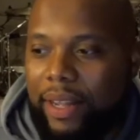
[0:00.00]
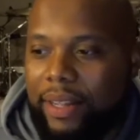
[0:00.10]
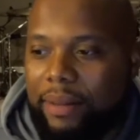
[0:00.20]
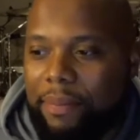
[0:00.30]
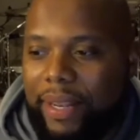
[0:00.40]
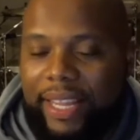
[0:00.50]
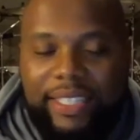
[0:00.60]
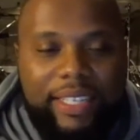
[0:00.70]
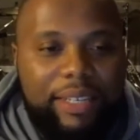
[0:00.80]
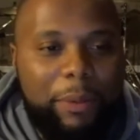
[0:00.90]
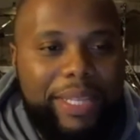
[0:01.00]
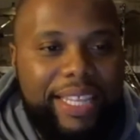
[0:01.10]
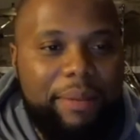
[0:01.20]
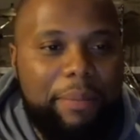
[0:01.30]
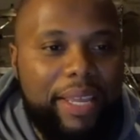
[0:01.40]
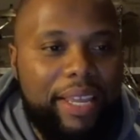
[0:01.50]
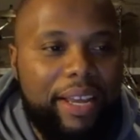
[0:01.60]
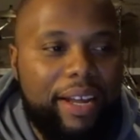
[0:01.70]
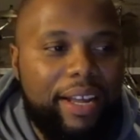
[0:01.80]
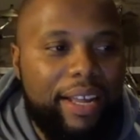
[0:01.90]
planted within me
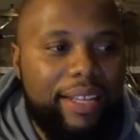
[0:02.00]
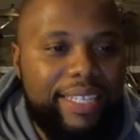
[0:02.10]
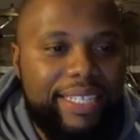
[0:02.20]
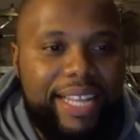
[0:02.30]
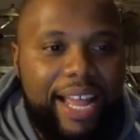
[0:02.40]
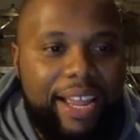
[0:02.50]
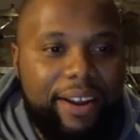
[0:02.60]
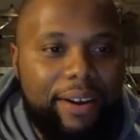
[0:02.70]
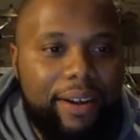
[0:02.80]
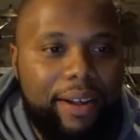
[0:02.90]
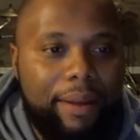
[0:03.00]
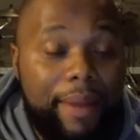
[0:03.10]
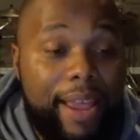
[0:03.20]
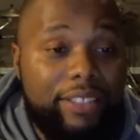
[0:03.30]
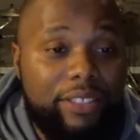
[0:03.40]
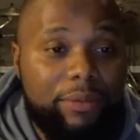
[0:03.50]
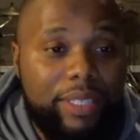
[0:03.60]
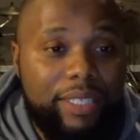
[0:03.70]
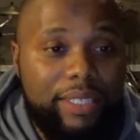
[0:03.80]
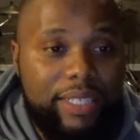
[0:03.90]
a desire, a passion
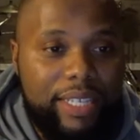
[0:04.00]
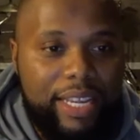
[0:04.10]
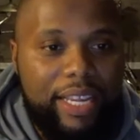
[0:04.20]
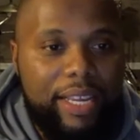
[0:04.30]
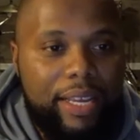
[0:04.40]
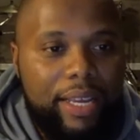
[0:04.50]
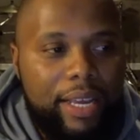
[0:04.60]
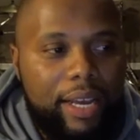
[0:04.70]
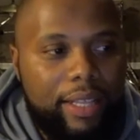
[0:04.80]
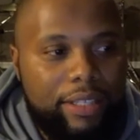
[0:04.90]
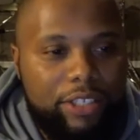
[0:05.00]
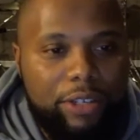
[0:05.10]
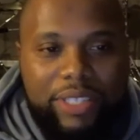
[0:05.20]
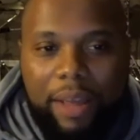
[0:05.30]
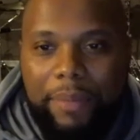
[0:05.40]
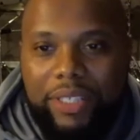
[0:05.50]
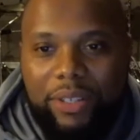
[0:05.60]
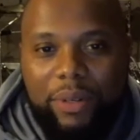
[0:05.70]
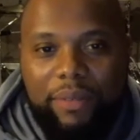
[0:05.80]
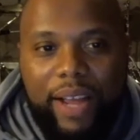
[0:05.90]
really to see the church not be
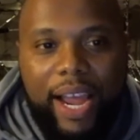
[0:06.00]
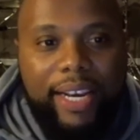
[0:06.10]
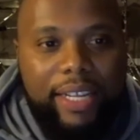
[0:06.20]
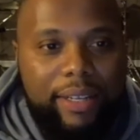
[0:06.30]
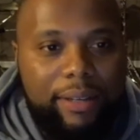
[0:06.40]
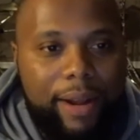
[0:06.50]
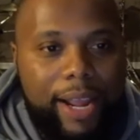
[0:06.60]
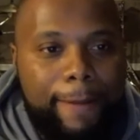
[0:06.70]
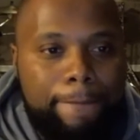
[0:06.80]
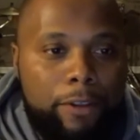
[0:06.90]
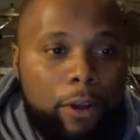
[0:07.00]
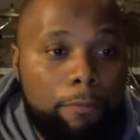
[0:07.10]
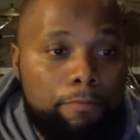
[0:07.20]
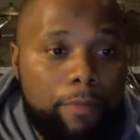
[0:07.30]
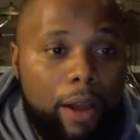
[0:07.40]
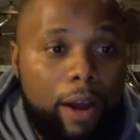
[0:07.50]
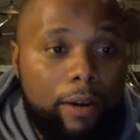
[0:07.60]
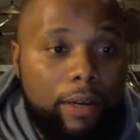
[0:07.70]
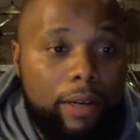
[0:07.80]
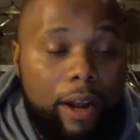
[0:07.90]
so divided, all right? And so
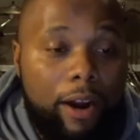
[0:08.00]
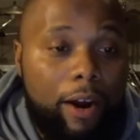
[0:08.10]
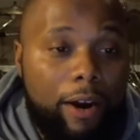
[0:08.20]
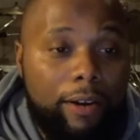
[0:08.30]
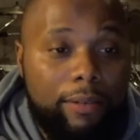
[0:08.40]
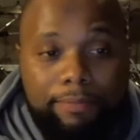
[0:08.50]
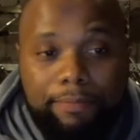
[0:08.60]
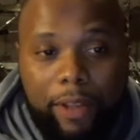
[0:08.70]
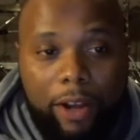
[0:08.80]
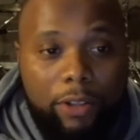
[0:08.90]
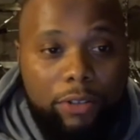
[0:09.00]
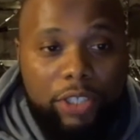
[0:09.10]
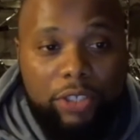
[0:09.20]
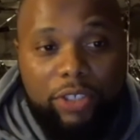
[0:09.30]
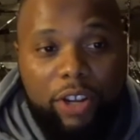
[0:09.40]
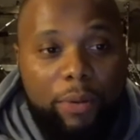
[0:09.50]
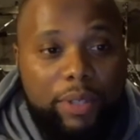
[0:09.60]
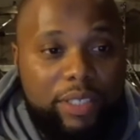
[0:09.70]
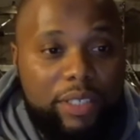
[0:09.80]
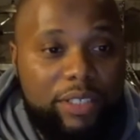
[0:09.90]
our heart all those years ago
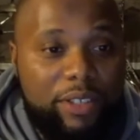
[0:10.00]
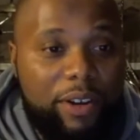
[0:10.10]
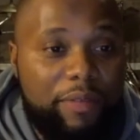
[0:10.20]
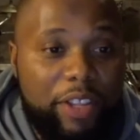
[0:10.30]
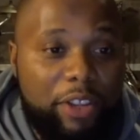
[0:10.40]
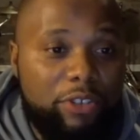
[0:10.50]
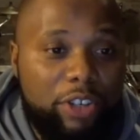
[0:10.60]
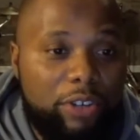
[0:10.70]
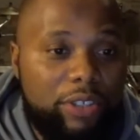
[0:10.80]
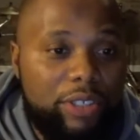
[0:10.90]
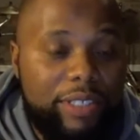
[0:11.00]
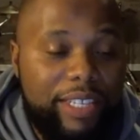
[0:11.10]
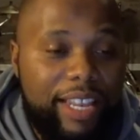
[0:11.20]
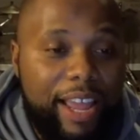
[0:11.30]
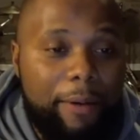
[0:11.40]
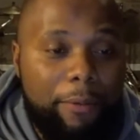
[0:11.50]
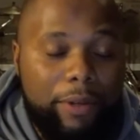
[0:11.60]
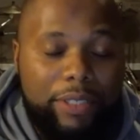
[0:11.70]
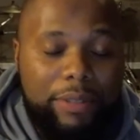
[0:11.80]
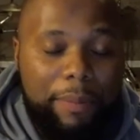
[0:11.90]
was to start a vineyard church. That
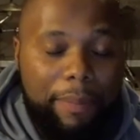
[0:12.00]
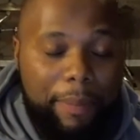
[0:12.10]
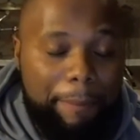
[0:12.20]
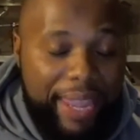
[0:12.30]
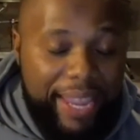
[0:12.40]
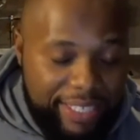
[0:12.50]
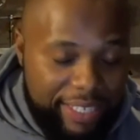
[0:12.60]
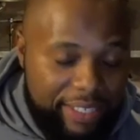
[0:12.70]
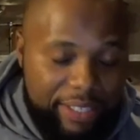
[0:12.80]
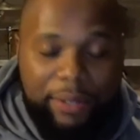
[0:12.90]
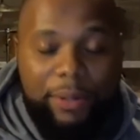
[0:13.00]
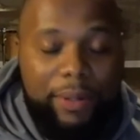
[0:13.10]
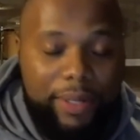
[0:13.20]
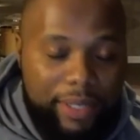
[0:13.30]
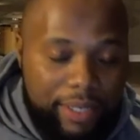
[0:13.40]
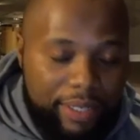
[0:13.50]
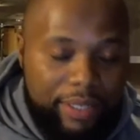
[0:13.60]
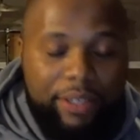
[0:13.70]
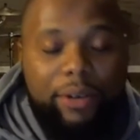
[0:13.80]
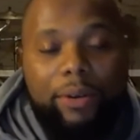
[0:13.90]
was baked into
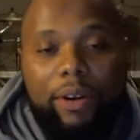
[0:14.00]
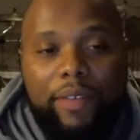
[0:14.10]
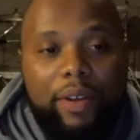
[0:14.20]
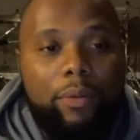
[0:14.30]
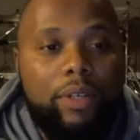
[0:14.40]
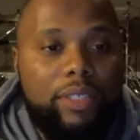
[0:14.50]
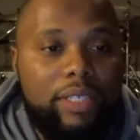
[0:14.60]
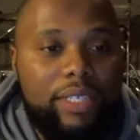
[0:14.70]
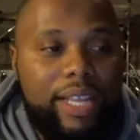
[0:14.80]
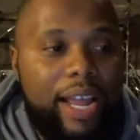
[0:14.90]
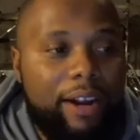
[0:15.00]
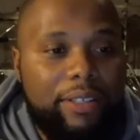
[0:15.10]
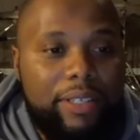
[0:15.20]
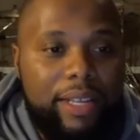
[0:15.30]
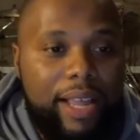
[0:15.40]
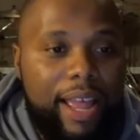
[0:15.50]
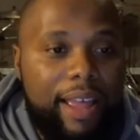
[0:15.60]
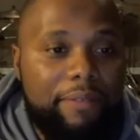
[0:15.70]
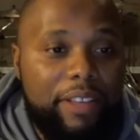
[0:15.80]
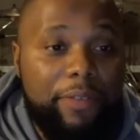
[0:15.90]
the core of it was a desire to
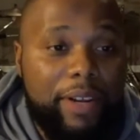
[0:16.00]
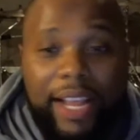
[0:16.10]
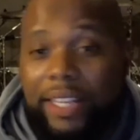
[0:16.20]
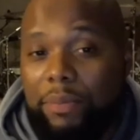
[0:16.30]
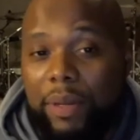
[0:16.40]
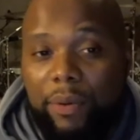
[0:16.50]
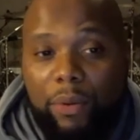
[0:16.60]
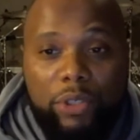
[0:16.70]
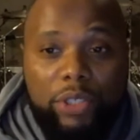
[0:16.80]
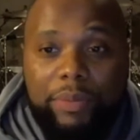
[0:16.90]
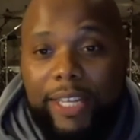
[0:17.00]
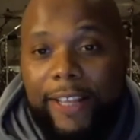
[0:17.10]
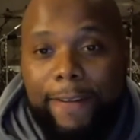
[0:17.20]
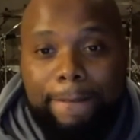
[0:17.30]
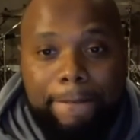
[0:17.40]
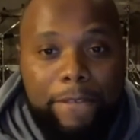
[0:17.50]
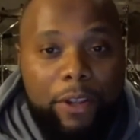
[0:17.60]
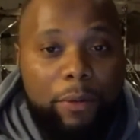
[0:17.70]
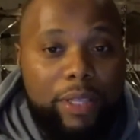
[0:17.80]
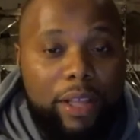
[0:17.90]
have different kinds of people worship together.
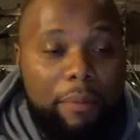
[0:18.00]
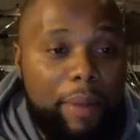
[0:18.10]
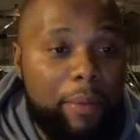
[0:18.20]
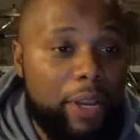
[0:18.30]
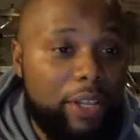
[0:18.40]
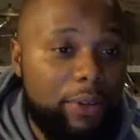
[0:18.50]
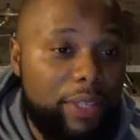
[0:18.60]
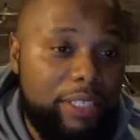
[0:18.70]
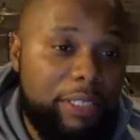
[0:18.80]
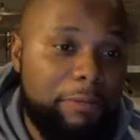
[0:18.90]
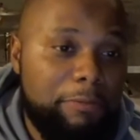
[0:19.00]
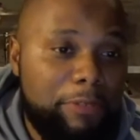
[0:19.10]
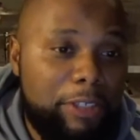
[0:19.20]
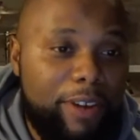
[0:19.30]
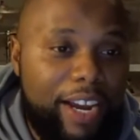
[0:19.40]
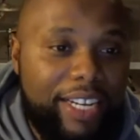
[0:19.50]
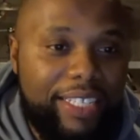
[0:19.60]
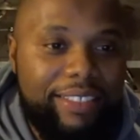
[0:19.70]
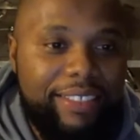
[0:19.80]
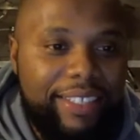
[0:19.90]
So we thought maybe we can do this. We tried
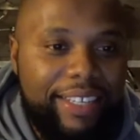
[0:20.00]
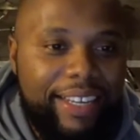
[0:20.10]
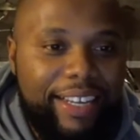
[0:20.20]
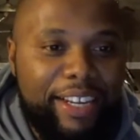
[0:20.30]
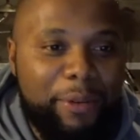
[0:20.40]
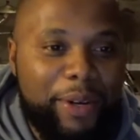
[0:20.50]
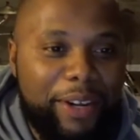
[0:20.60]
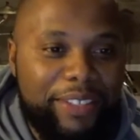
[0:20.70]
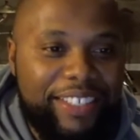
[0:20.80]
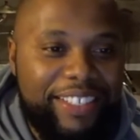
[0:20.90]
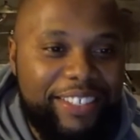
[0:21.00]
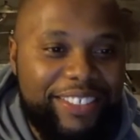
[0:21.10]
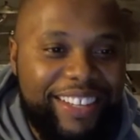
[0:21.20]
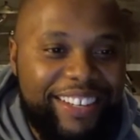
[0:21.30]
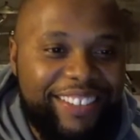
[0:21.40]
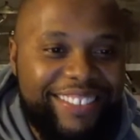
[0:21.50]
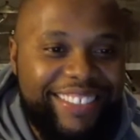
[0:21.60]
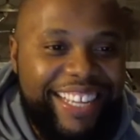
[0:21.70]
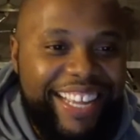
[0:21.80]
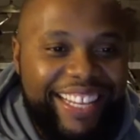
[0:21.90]
it, and here we are 10 years later,
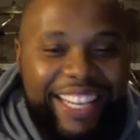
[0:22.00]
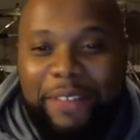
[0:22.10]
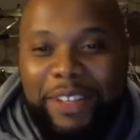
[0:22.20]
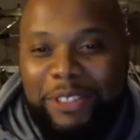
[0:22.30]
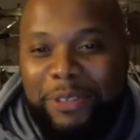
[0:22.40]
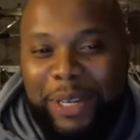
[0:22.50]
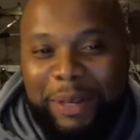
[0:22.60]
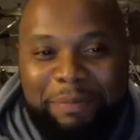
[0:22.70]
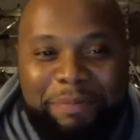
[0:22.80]
living the dream.